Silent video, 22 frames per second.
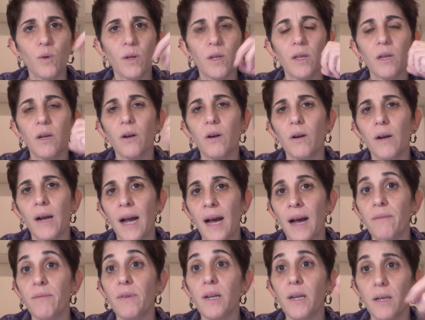when they're
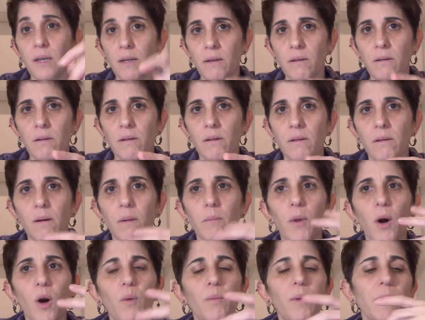having a
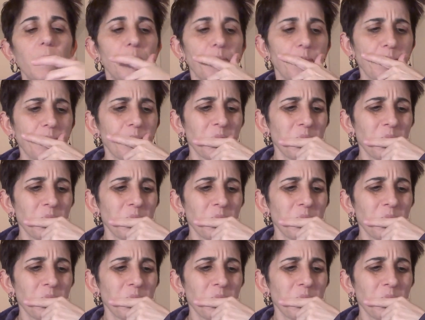moment.